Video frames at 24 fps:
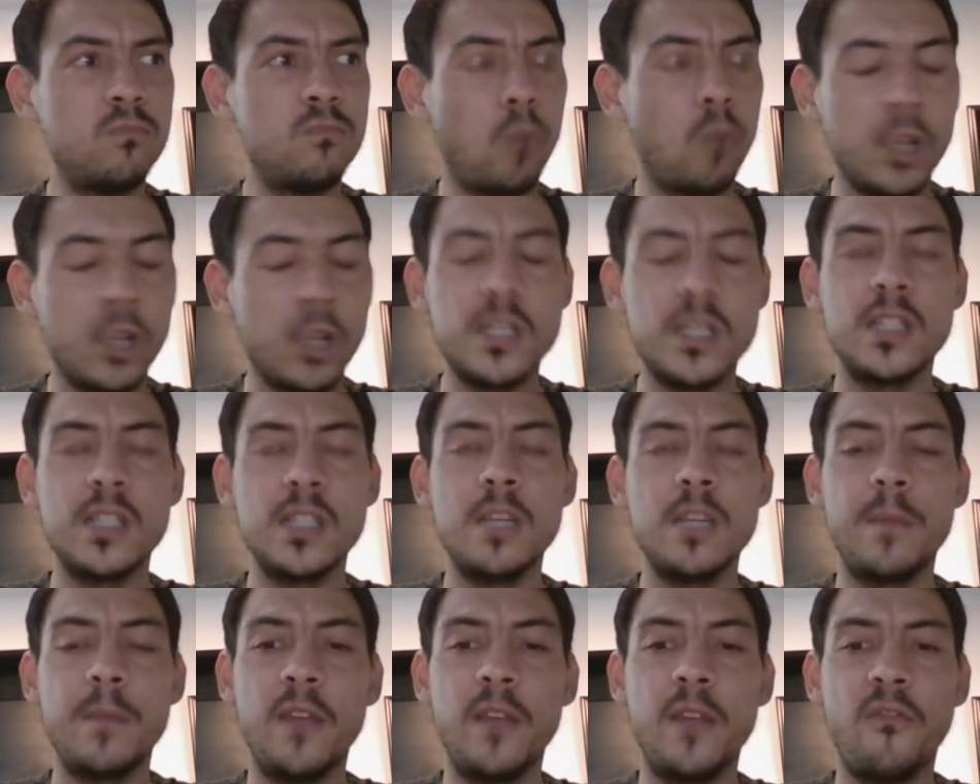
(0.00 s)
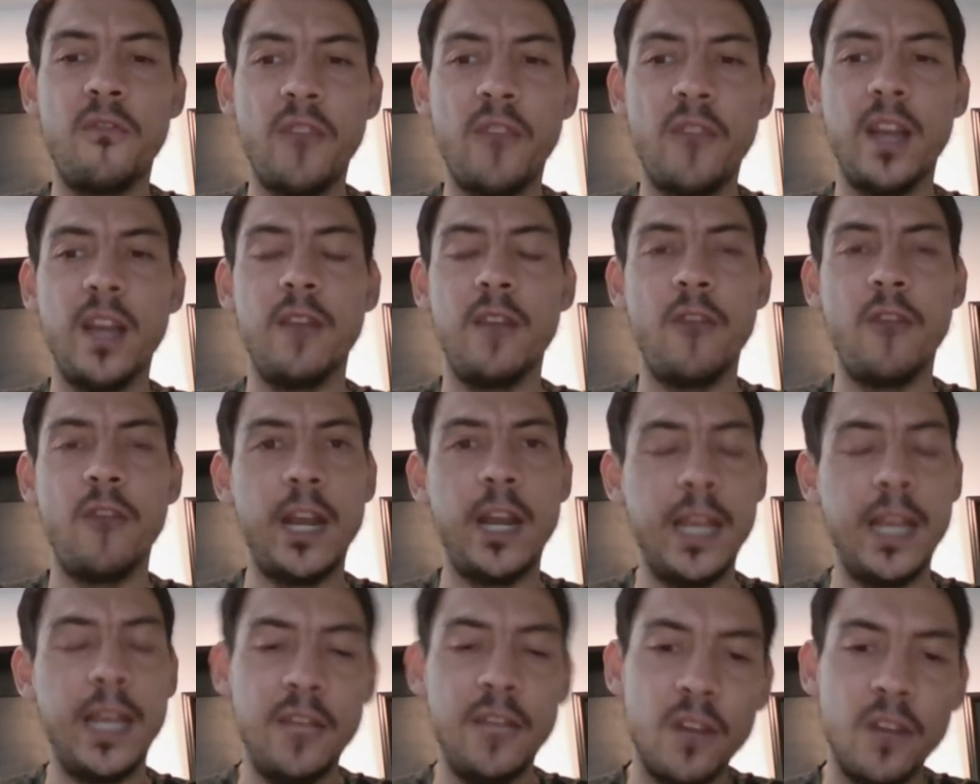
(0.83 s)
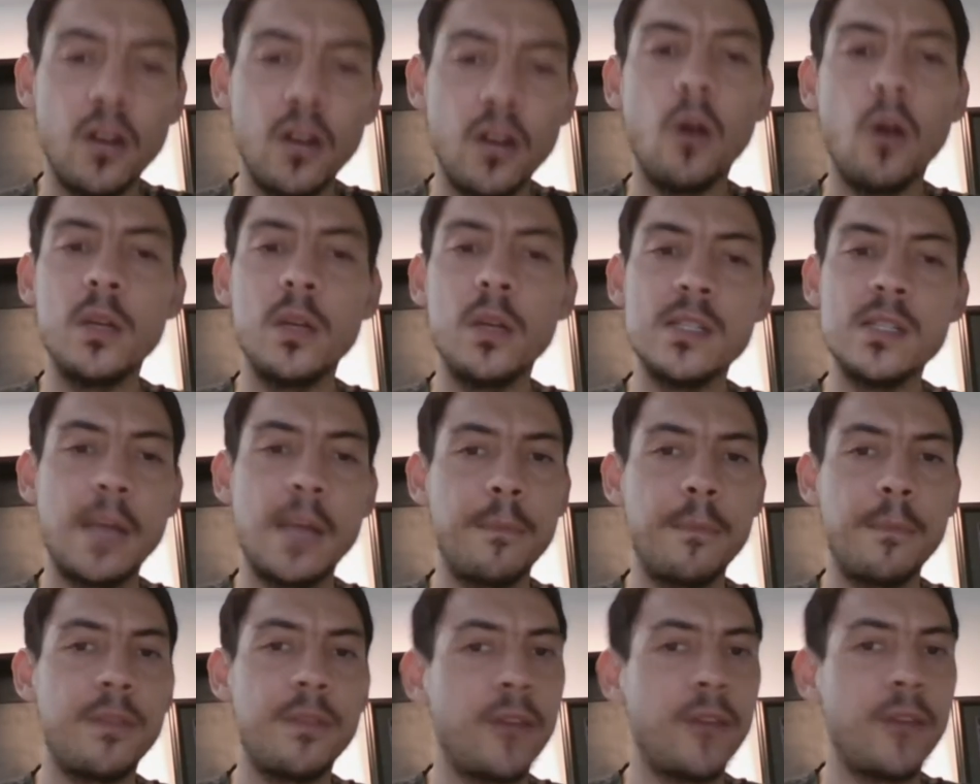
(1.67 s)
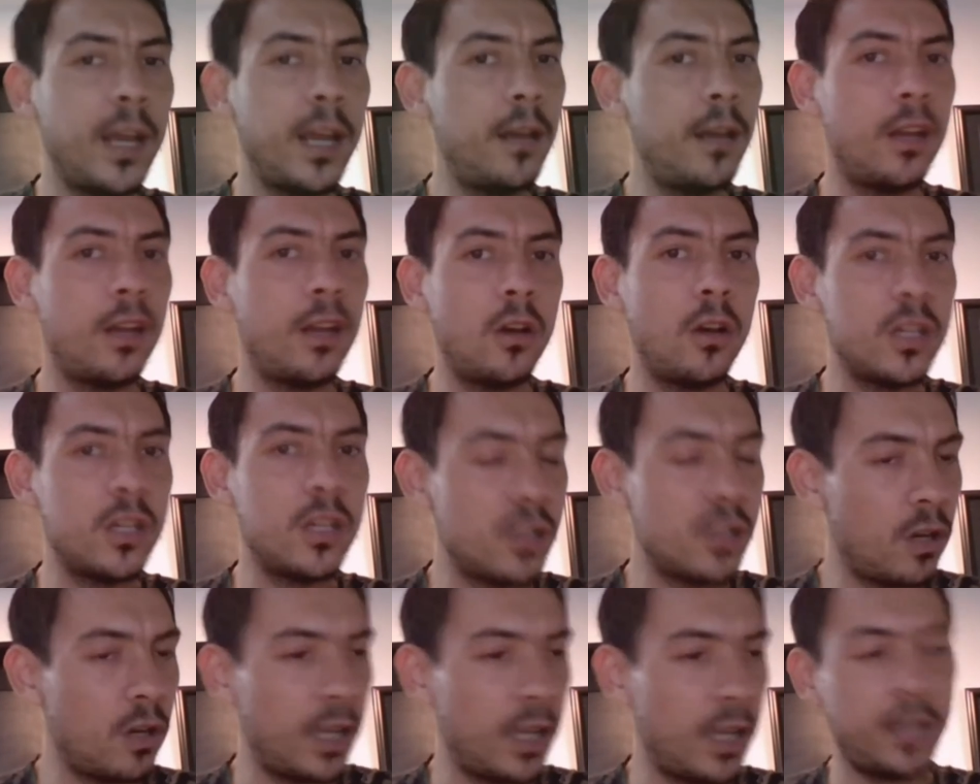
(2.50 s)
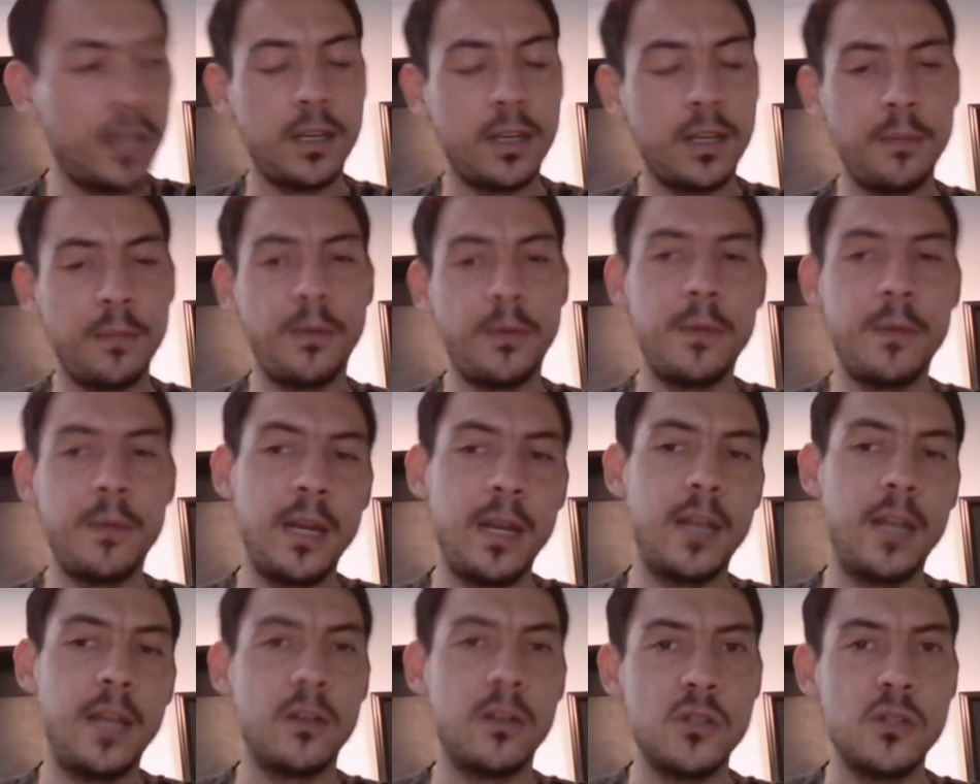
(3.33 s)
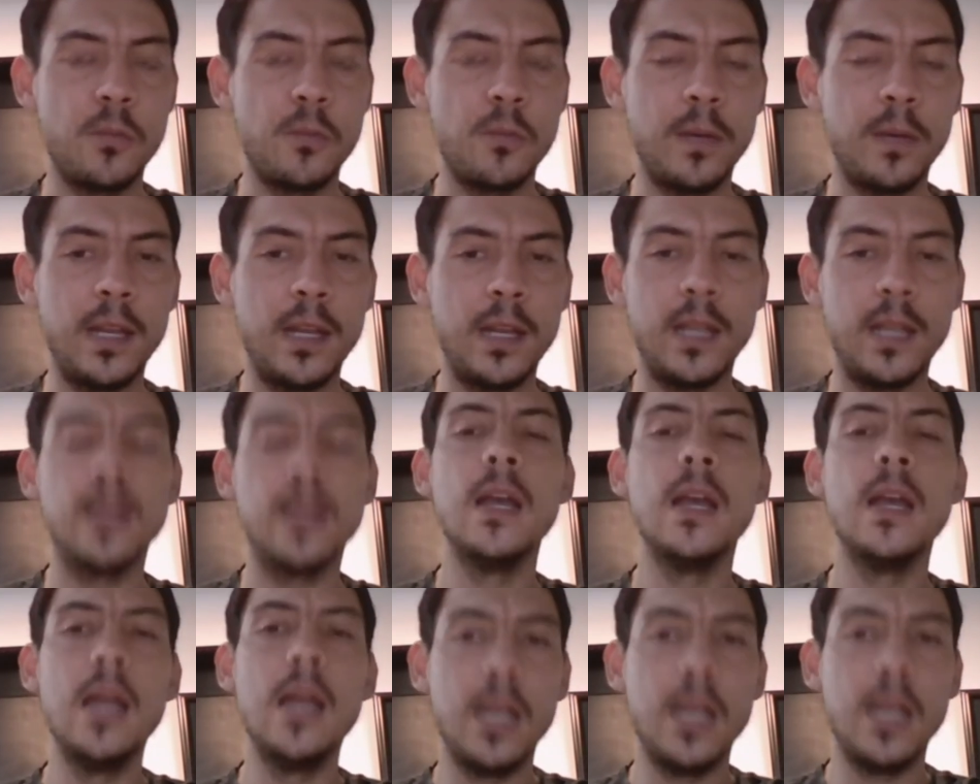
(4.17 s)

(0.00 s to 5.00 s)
wanted to be fit and ready, even though it's M3, you know, it's not like a Premier League or Super League.